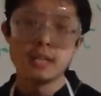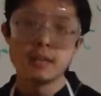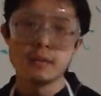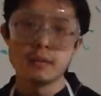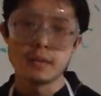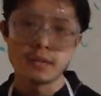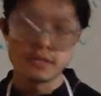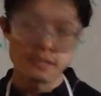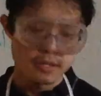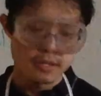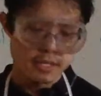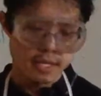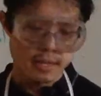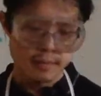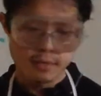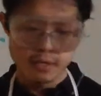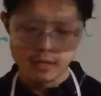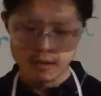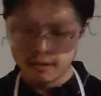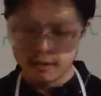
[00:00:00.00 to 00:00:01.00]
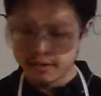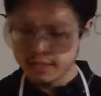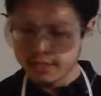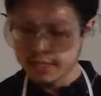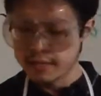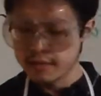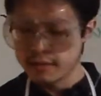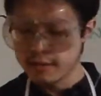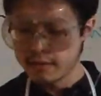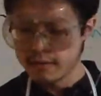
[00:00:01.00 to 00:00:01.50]
We use our same tongs
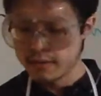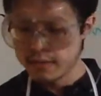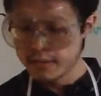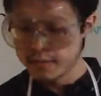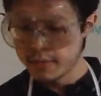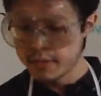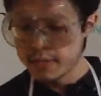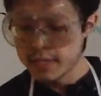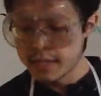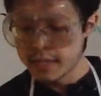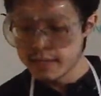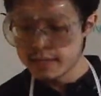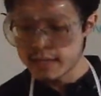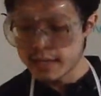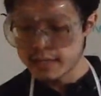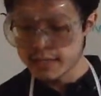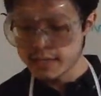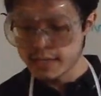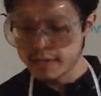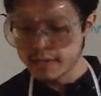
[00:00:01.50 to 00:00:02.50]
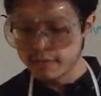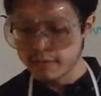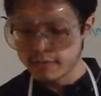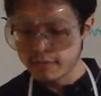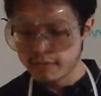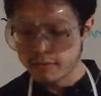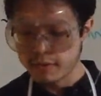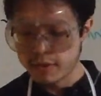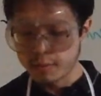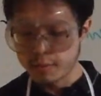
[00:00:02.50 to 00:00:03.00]
here. This one does actually give
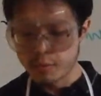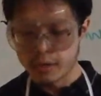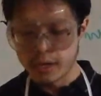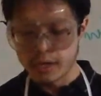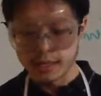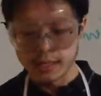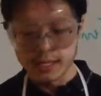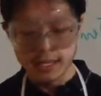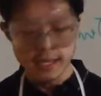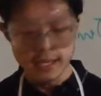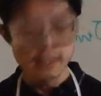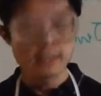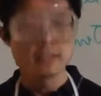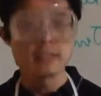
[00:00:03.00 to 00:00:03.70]
off a very bright light,